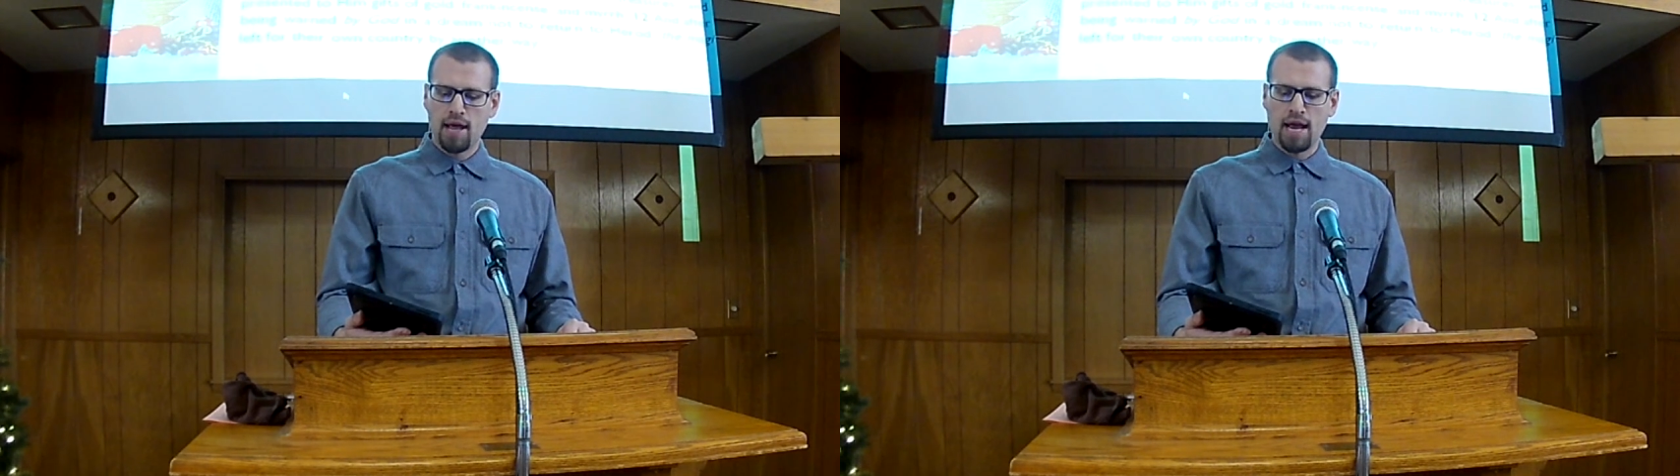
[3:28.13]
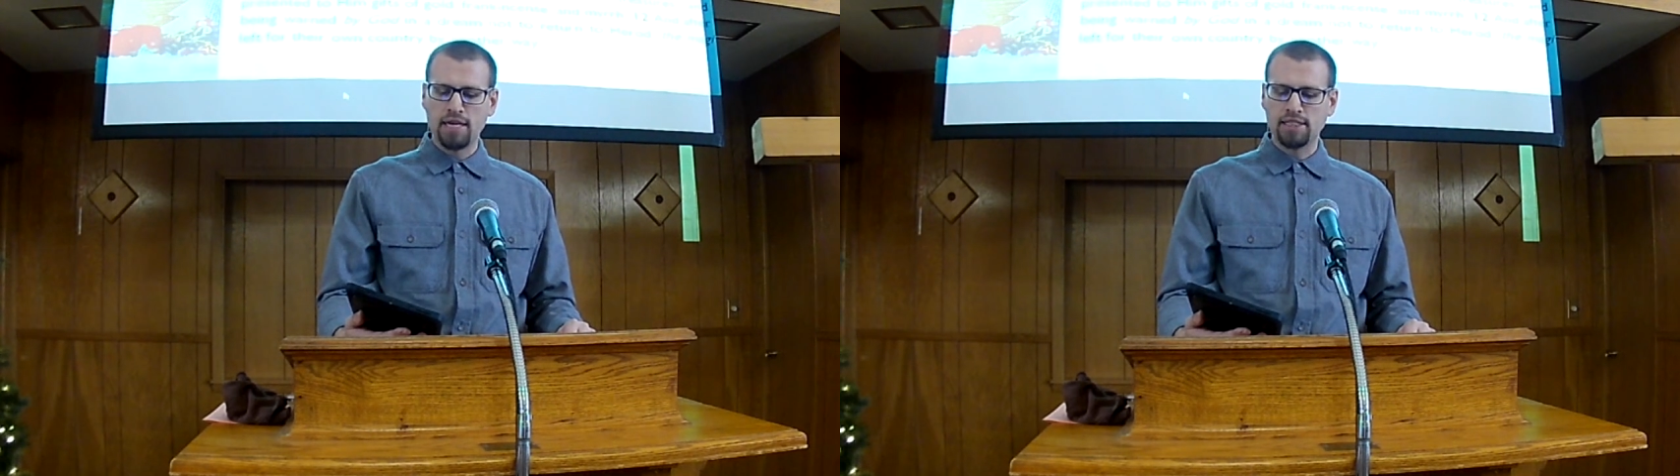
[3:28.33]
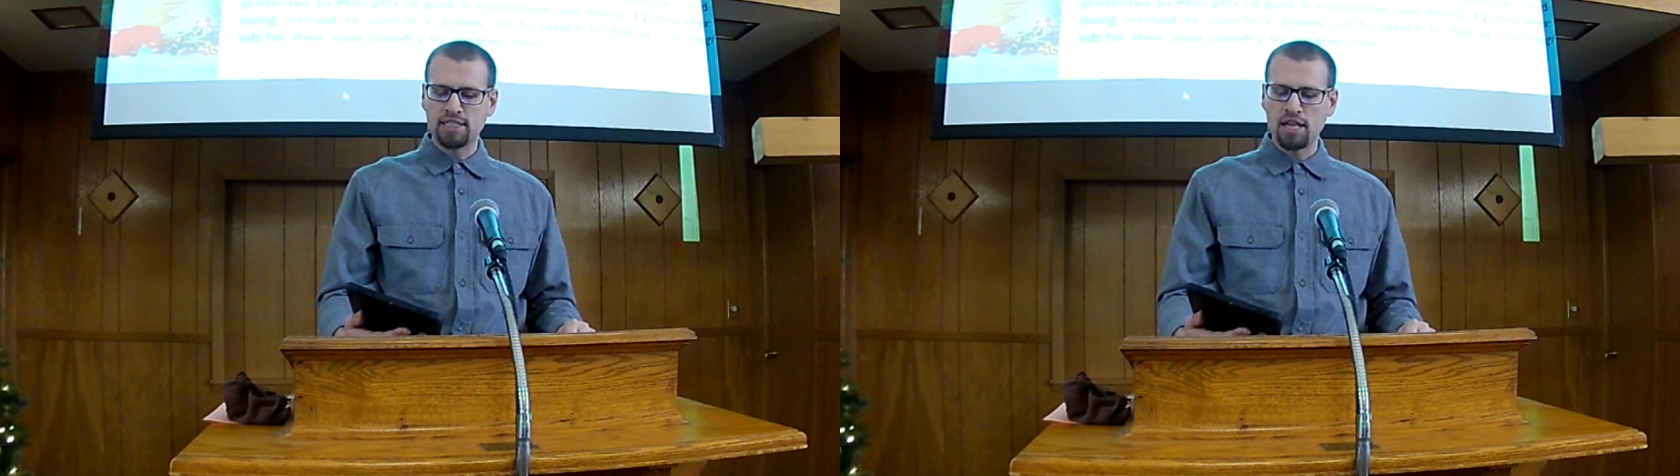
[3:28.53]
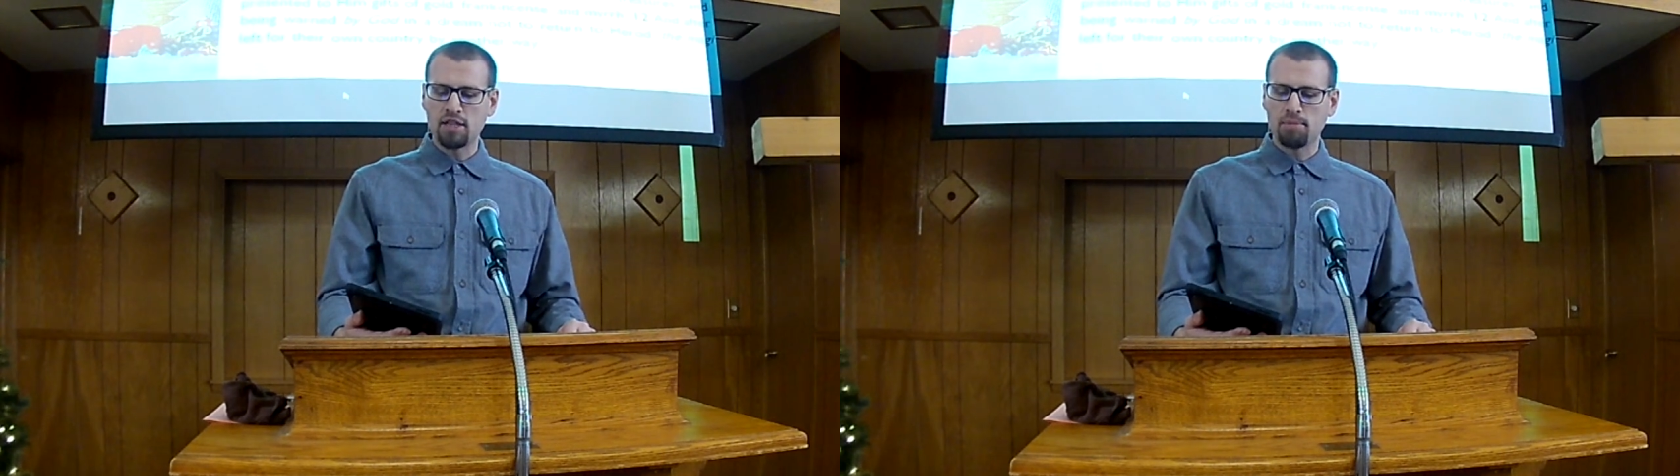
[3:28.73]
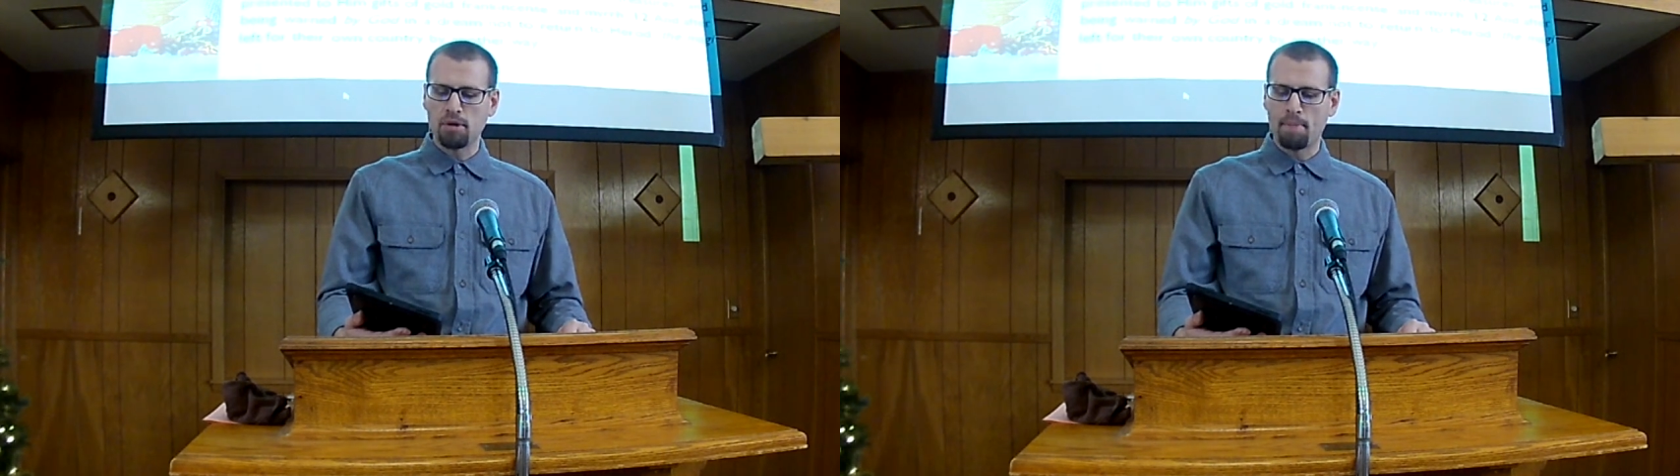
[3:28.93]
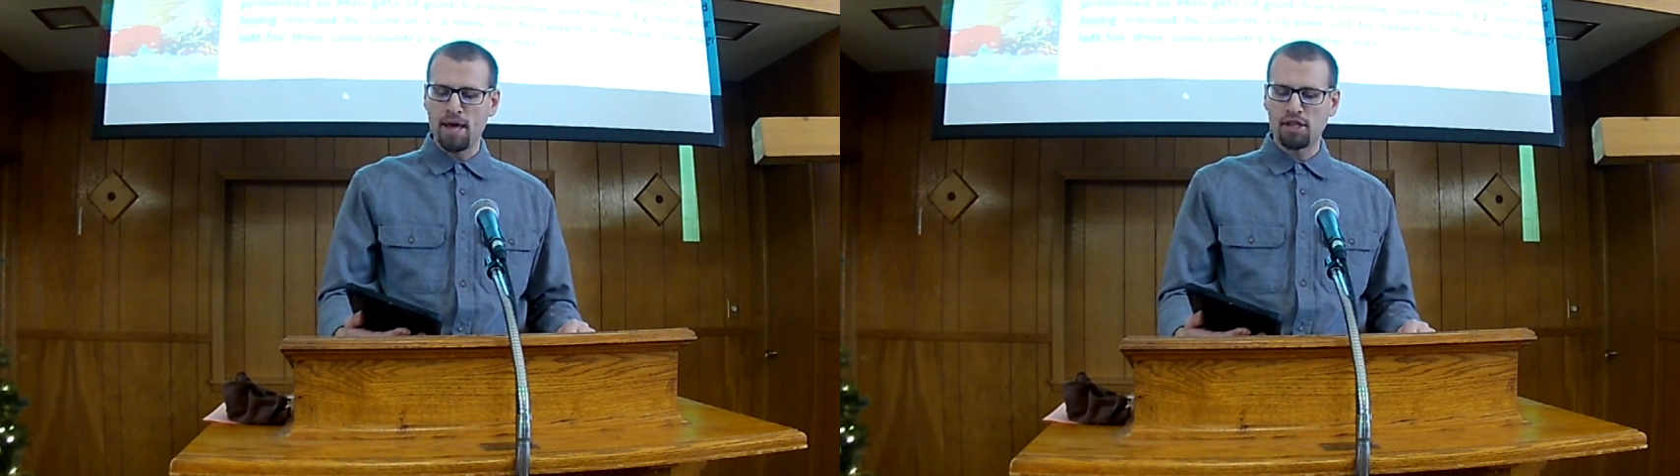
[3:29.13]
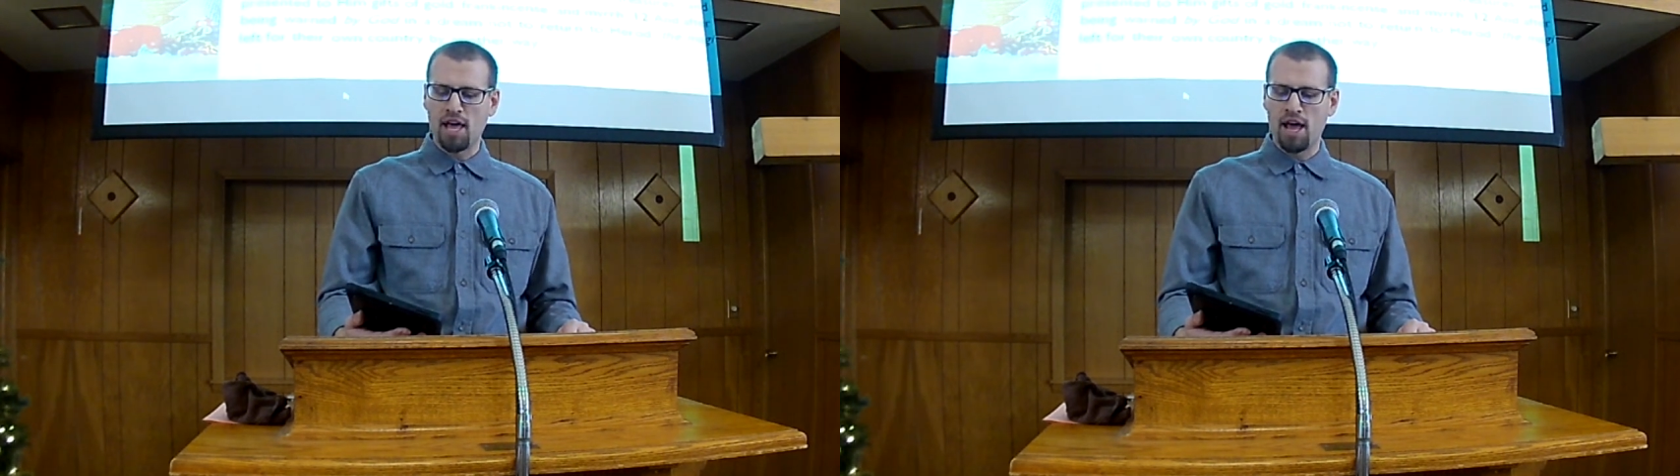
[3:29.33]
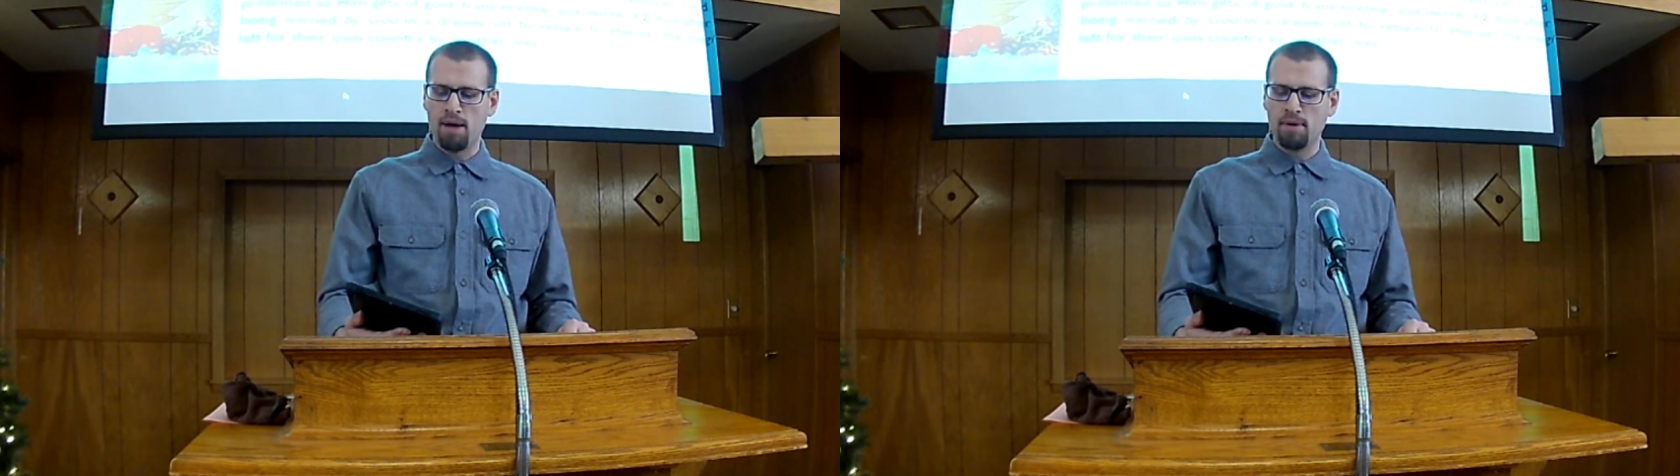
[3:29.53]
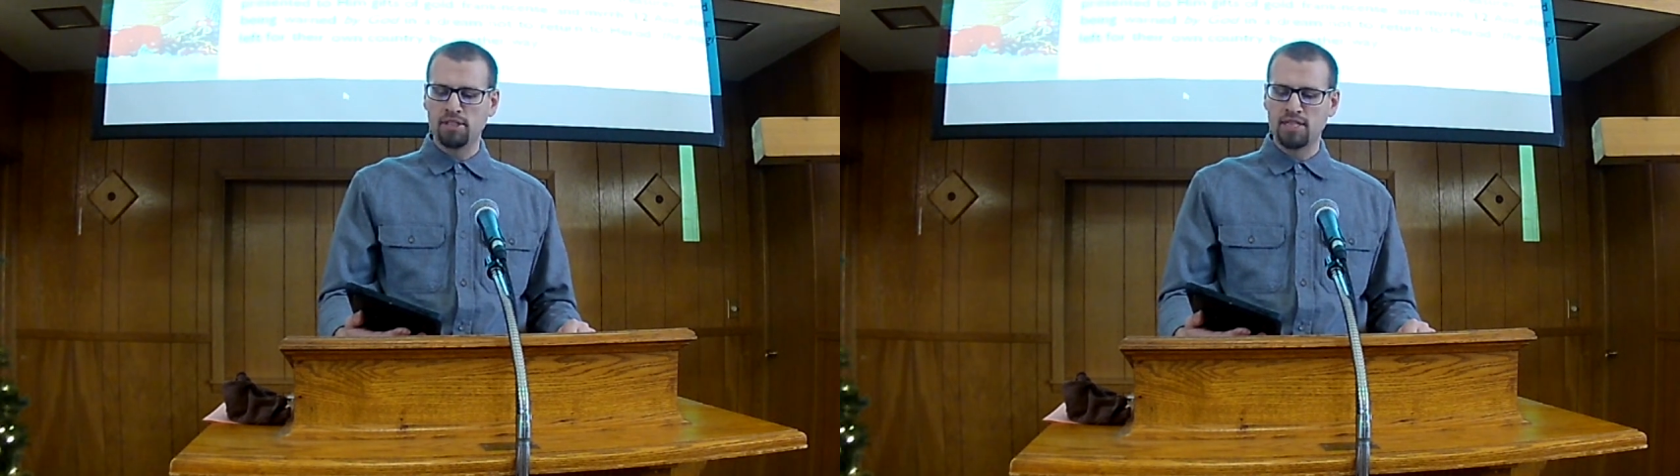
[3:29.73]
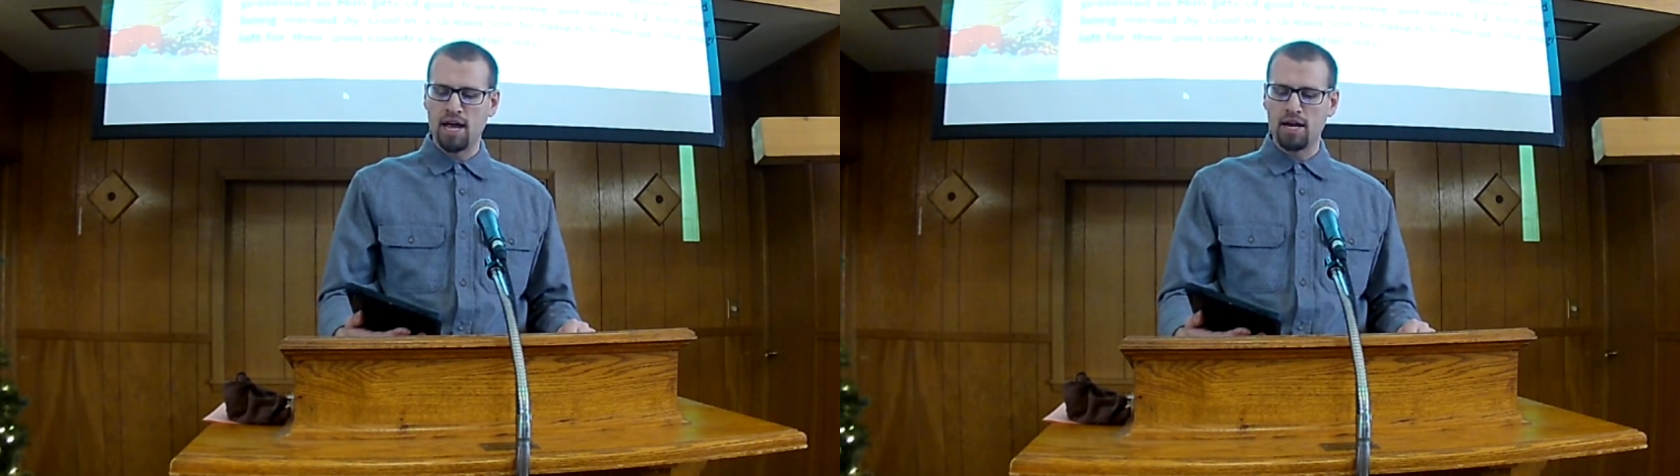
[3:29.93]
And he sent them to Bethlehem
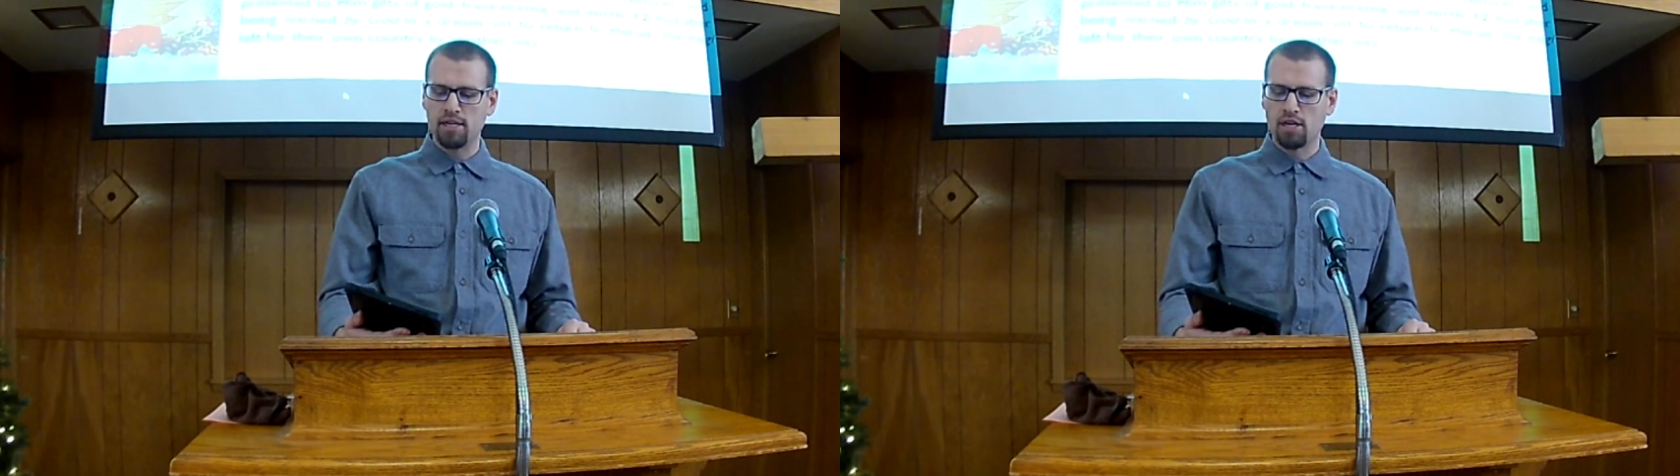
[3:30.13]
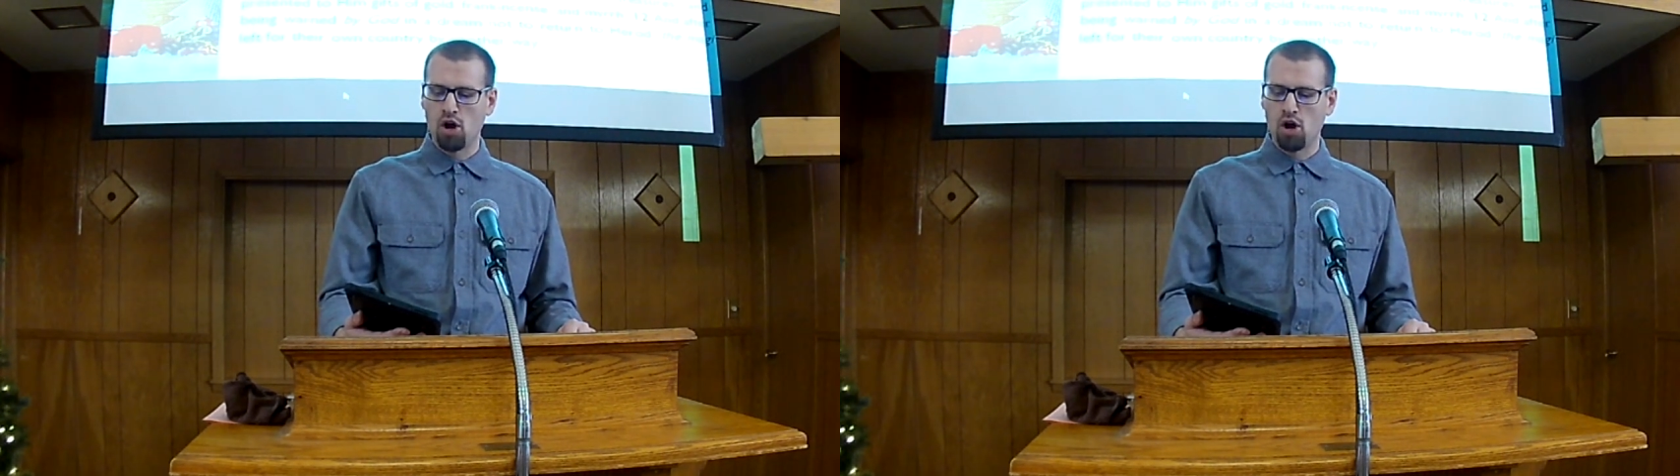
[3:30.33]
and said,